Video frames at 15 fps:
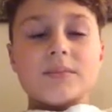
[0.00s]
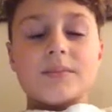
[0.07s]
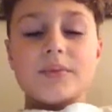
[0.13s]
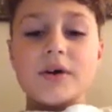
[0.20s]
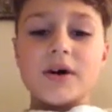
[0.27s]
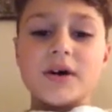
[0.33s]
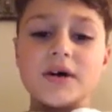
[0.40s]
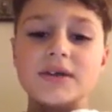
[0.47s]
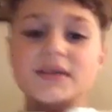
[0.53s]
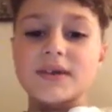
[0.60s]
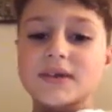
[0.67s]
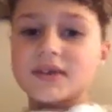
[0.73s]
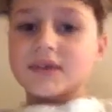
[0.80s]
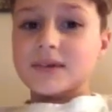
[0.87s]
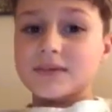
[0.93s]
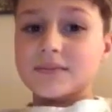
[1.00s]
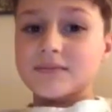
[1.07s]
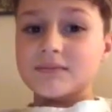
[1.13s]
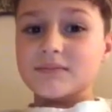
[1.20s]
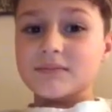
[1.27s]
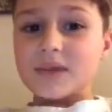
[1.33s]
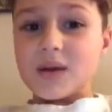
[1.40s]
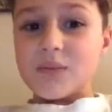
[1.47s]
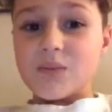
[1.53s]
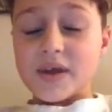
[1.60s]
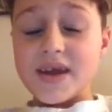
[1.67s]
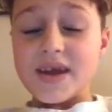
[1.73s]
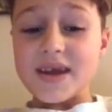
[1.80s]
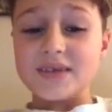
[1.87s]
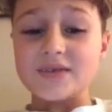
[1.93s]
But we
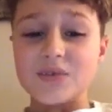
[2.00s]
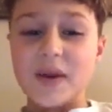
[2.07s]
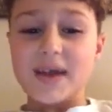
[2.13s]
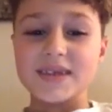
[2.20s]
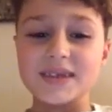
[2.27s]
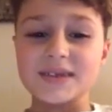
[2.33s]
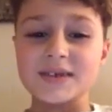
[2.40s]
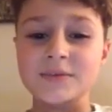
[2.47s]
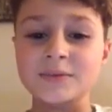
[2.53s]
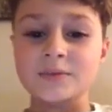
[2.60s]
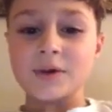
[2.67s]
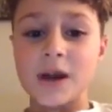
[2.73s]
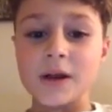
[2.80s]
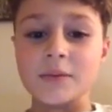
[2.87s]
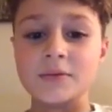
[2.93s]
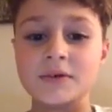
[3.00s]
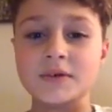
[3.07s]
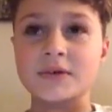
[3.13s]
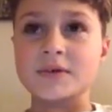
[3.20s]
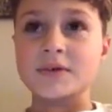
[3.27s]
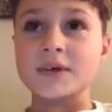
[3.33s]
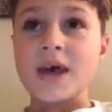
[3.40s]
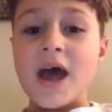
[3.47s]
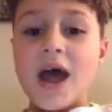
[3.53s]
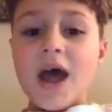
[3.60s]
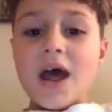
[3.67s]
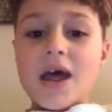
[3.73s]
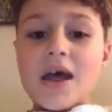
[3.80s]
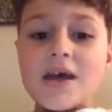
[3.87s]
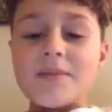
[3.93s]
hit 20 subscribers.
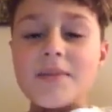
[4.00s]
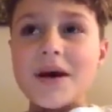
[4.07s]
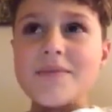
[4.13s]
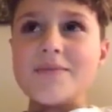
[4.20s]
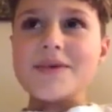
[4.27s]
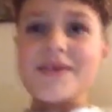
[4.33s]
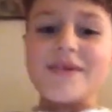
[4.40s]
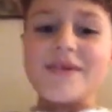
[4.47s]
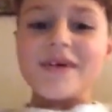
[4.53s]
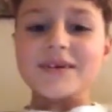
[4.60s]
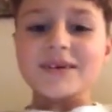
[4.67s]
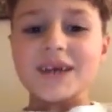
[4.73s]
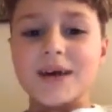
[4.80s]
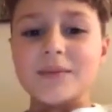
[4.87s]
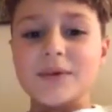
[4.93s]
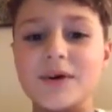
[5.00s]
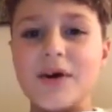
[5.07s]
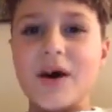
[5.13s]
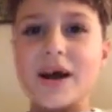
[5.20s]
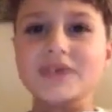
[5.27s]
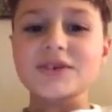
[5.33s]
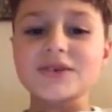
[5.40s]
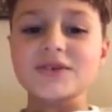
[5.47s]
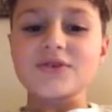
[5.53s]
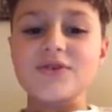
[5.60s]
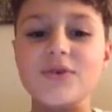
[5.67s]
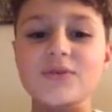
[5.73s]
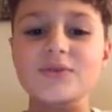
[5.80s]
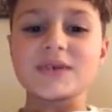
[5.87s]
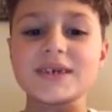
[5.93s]
It might have been a long time ago, I just
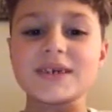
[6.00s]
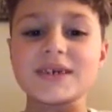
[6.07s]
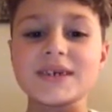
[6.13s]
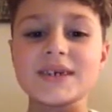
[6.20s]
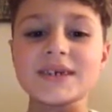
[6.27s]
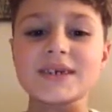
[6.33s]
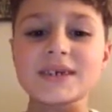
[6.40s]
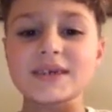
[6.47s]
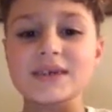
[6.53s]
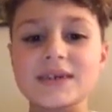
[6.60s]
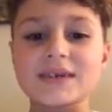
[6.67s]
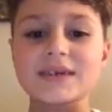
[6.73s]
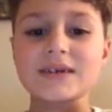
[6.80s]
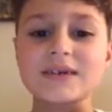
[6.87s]
noticed.